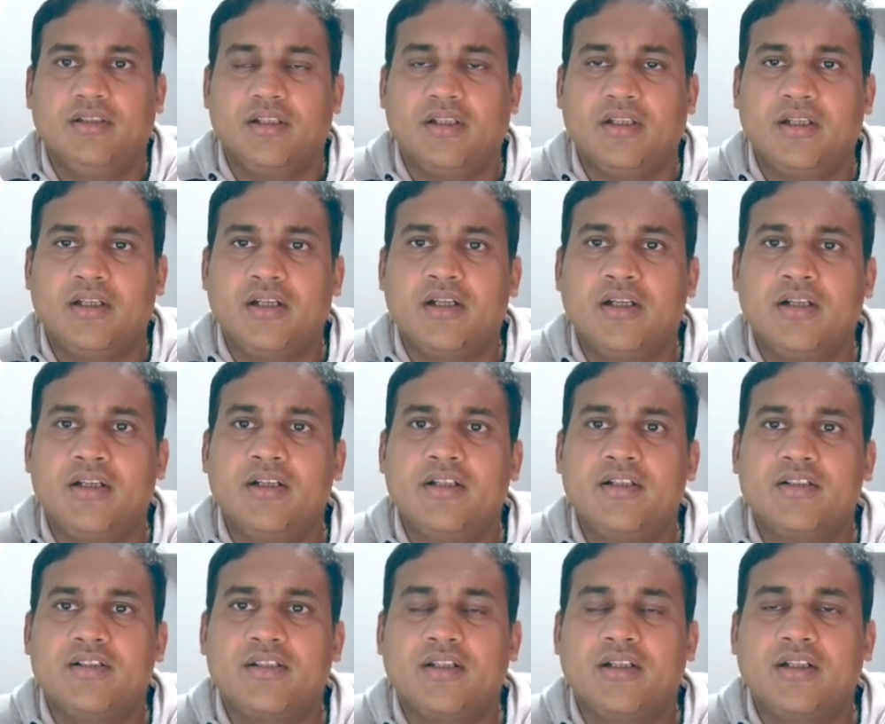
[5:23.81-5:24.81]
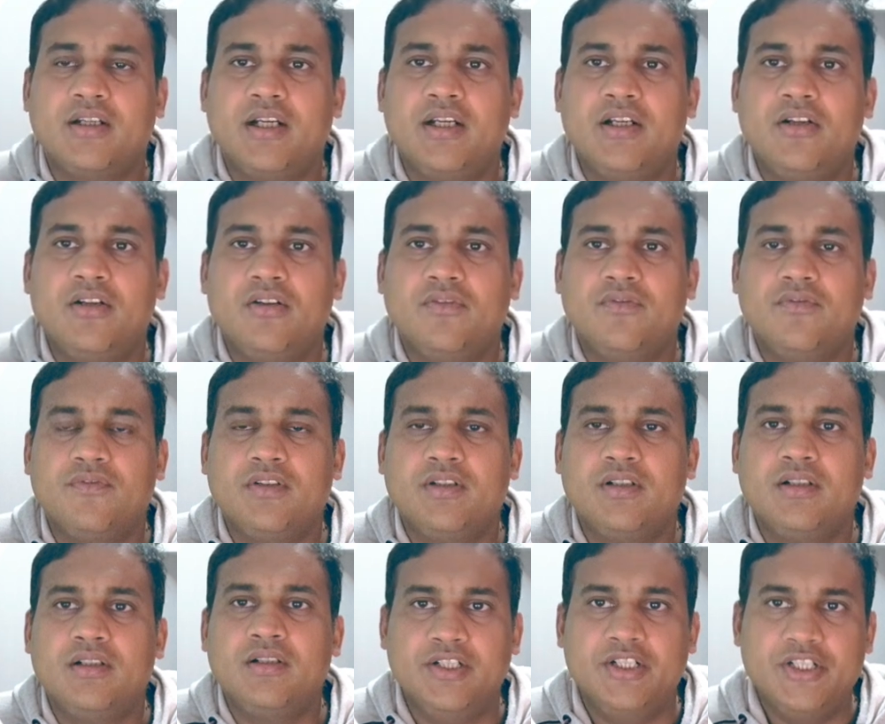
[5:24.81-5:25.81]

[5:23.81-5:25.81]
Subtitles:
and it's a kind of a